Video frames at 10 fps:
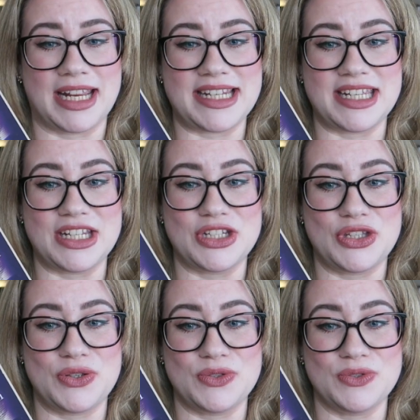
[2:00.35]
relating
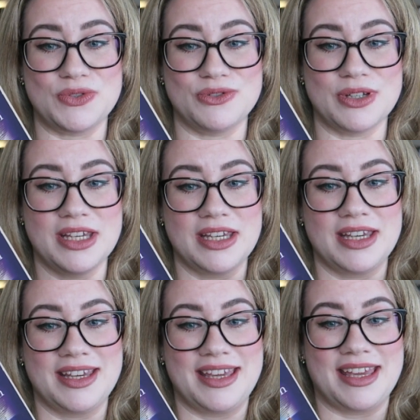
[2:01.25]
to
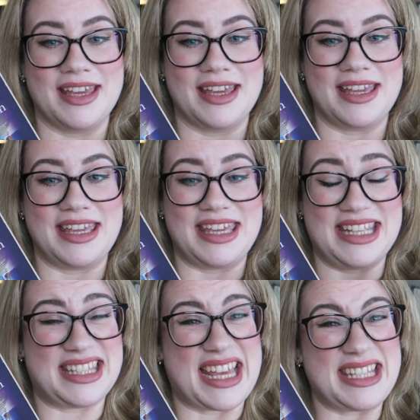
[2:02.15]

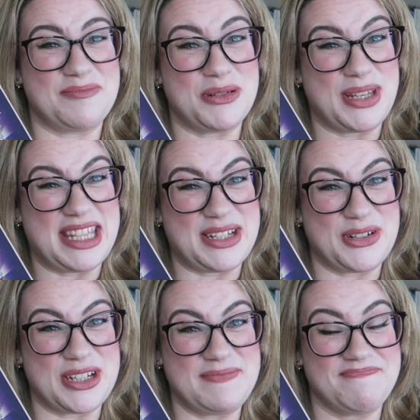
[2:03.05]
incest between the
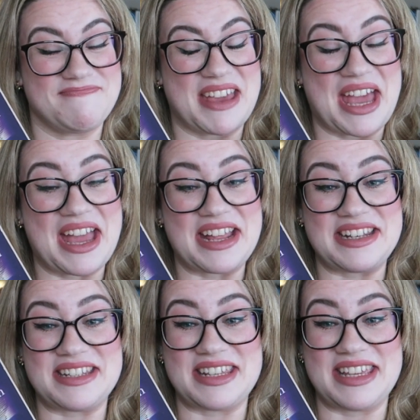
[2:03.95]
children,
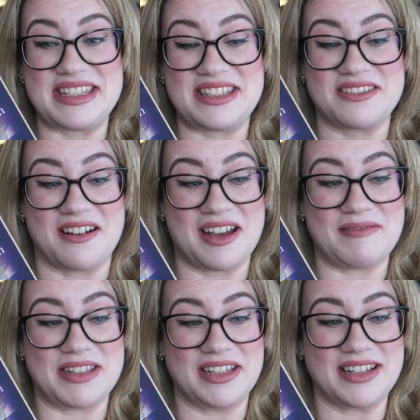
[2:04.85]
and it's
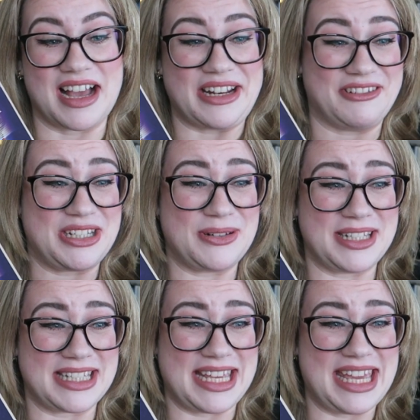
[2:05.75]
described kind of
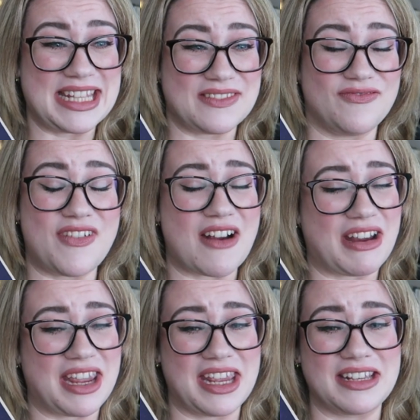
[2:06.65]
gratuitously. It's
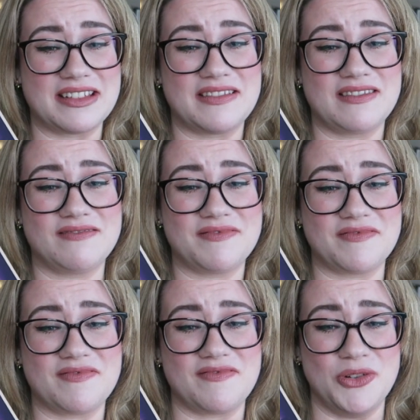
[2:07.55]
very
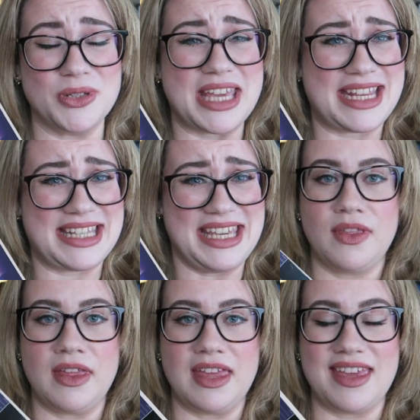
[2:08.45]
nauseating.
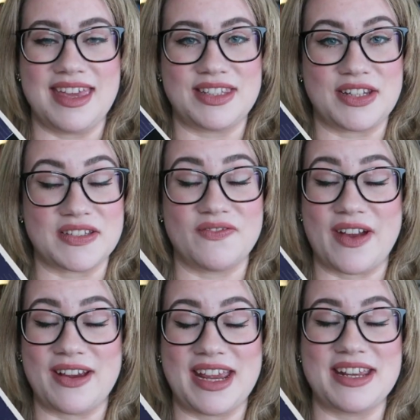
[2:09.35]
It's just a
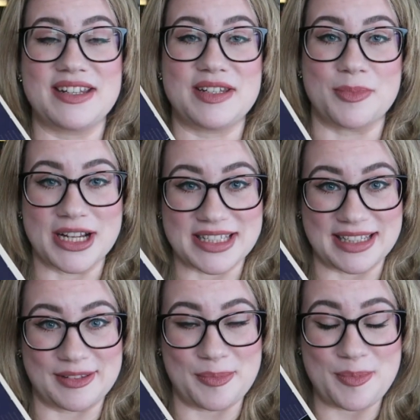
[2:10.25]
very depressing
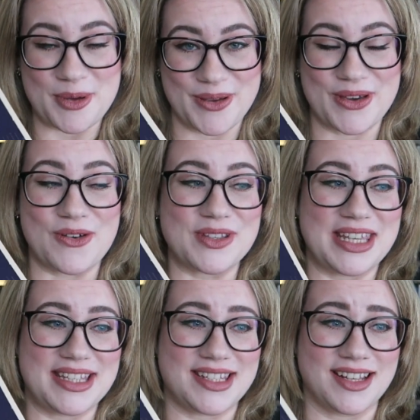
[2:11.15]
little book.
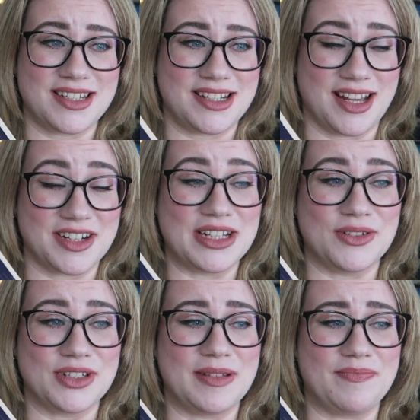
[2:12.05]
Obviously it's touching
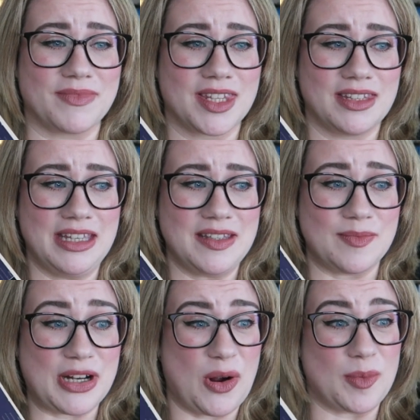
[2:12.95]
on
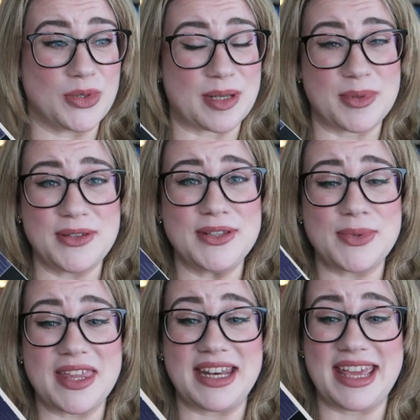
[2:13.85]
some really horrible taboos
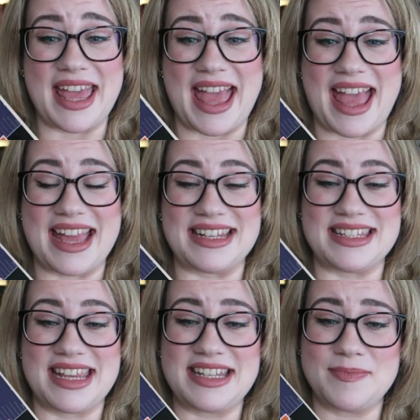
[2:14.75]
within it,
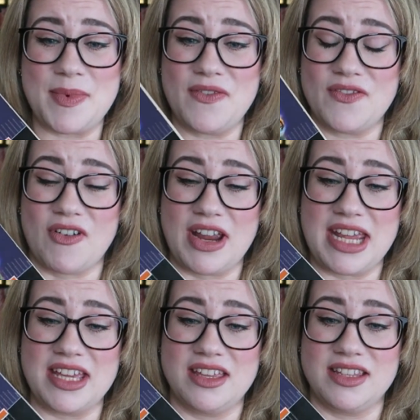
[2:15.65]
and it just made me feel
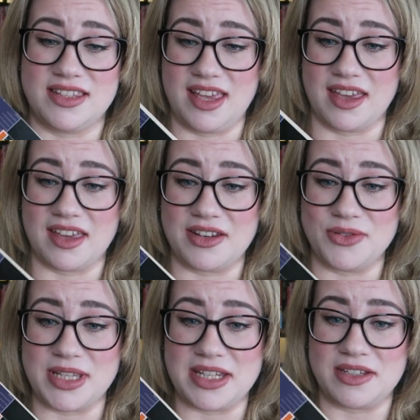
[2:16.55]
very sick and
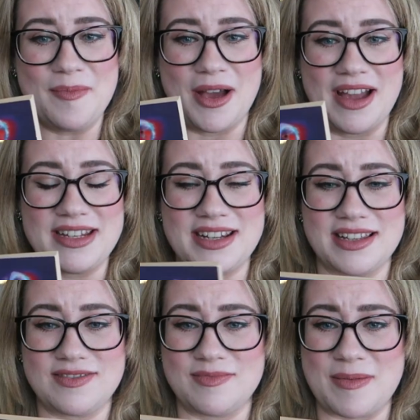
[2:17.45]
nauseated. But I
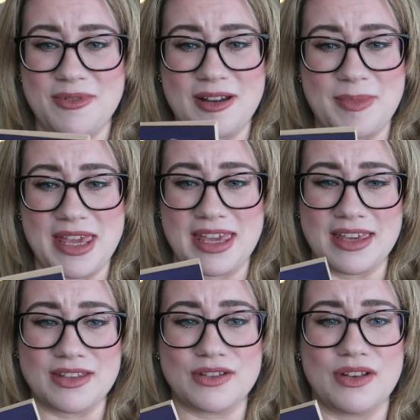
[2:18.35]
just remember it
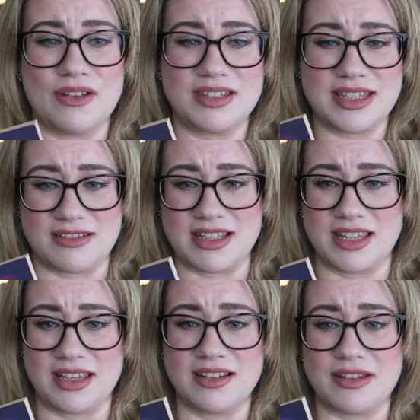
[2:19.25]
being
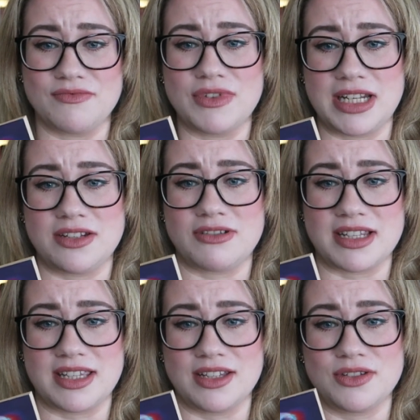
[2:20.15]
distressing, like really
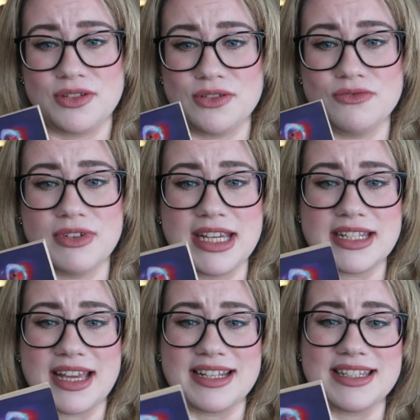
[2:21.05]
distressing to read,
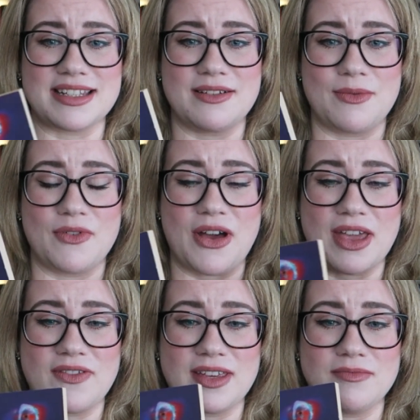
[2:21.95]
and without
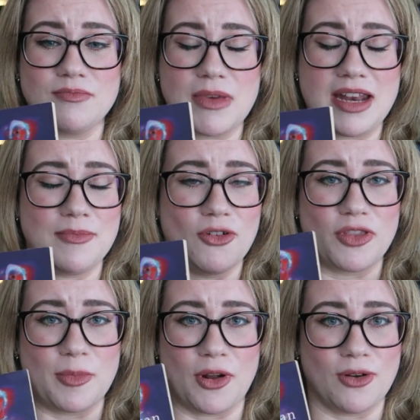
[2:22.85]
giving any more
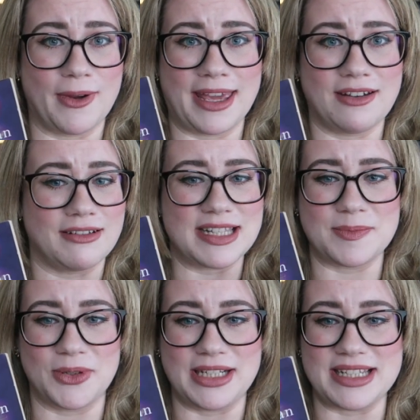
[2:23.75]
of the plot away or any
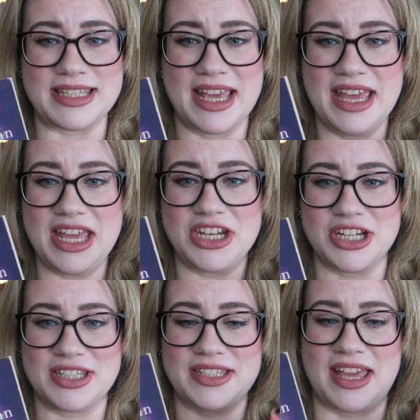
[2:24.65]
spoilers,
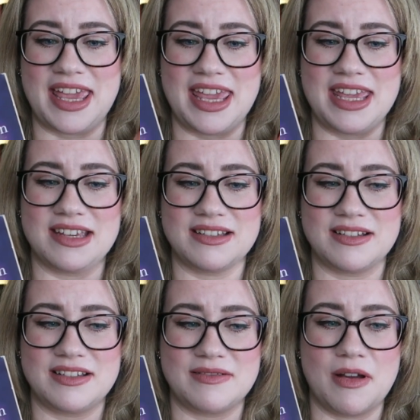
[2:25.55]
just a
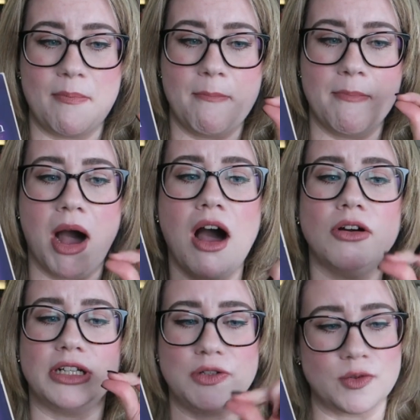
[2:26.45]

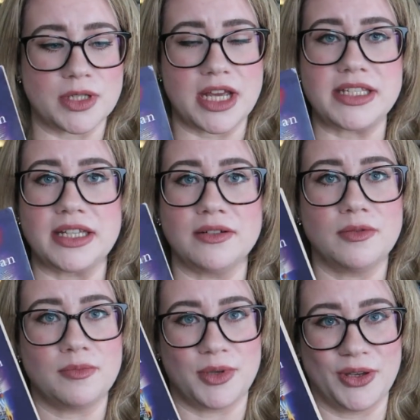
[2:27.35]
mildly
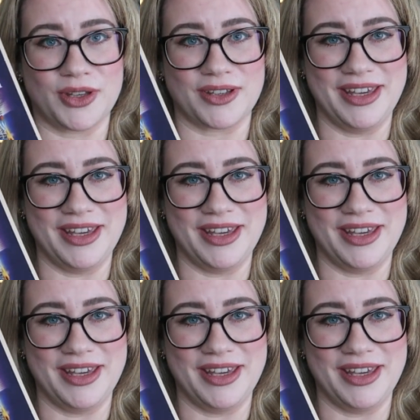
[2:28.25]
traumatizing book.